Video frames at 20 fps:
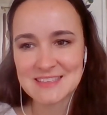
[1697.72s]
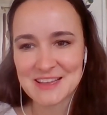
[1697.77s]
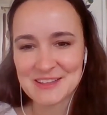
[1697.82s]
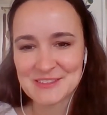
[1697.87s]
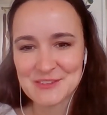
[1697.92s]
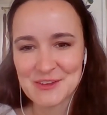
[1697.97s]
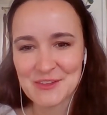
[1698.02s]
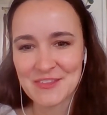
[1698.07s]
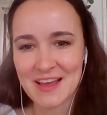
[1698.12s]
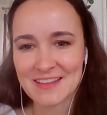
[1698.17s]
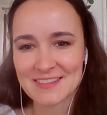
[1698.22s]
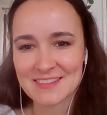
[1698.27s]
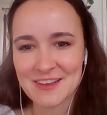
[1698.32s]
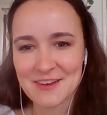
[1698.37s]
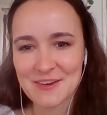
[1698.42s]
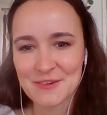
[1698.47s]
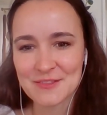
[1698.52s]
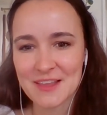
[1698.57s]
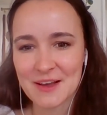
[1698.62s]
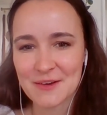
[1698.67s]
let's end on that
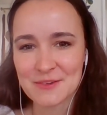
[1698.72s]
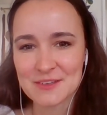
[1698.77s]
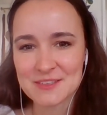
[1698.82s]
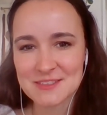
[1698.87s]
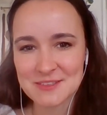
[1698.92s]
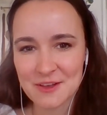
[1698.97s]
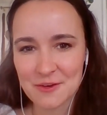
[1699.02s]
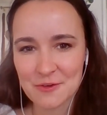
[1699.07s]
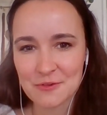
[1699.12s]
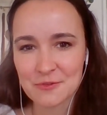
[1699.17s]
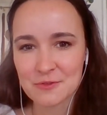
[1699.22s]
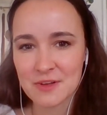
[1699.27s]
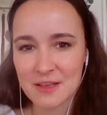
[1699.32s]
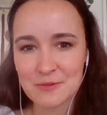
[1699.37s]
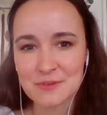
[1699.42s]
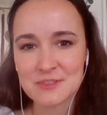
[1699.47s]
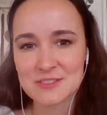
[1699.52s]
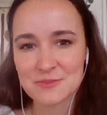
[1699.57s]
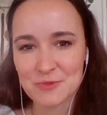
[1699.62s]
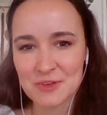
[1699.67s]
note.
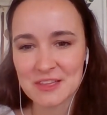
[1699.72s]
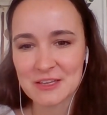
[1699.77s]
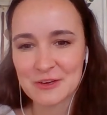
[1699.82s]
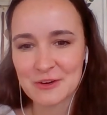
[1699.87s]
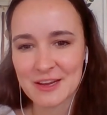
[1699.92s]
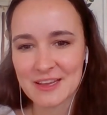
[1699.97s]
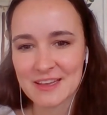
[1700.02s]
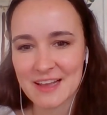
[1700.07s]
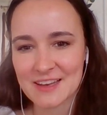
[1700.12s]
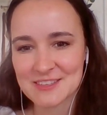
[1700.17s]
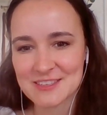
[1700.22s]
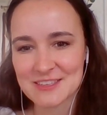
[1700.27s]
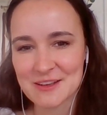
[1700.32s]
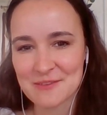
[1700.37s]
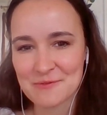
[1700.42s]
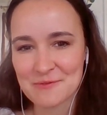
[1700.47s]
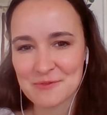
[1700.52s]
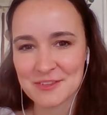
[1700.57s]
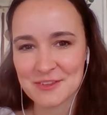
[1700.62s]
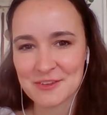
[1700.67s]
It was really great
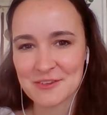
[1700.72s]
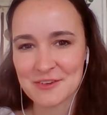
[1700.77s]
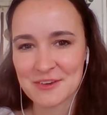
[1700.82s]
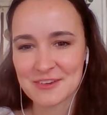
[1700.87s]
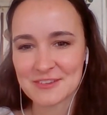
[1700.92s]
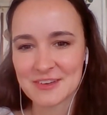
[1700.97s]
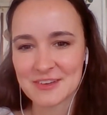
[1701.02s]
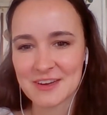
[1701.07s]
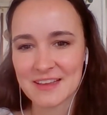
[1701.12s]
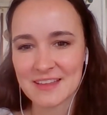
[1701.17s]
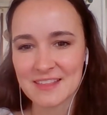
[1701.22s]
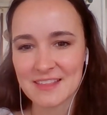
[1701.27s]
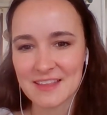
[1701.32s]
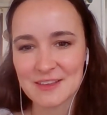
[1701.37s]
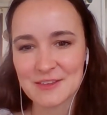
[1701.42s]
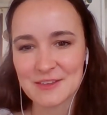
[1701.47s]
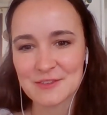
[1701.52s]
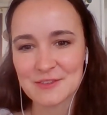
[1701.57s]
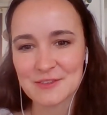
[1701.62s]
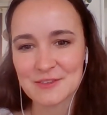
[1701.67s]
catching up with you, Andrei.
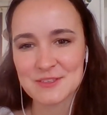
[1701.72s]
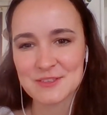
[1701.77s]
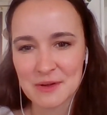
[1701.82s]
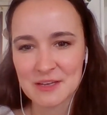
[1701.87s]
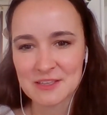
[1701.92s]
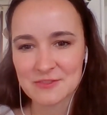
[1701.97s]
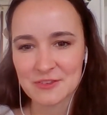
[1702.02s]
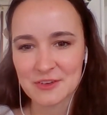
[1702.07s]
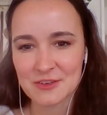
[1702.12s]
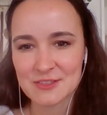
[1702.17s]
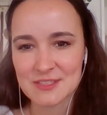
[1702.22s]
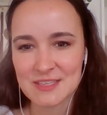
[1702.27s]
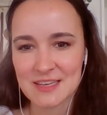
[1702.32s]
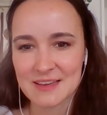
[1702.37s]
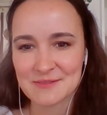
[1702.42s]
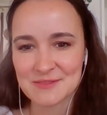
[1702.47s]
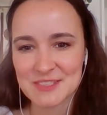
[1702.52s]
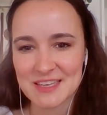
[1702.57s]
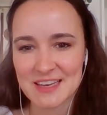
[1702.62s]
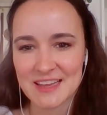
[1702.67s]
Thank you so much for your
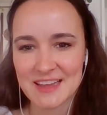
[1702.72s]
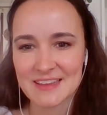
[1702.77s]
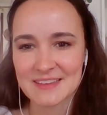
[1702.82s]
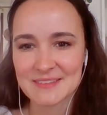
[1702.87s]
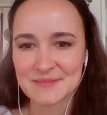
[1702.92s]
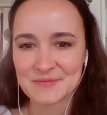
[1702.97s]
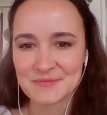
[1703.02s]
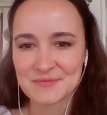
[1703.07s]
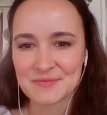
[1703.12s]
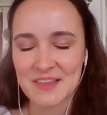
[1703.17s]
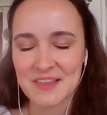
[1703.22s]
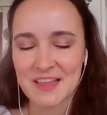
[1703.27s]
time today.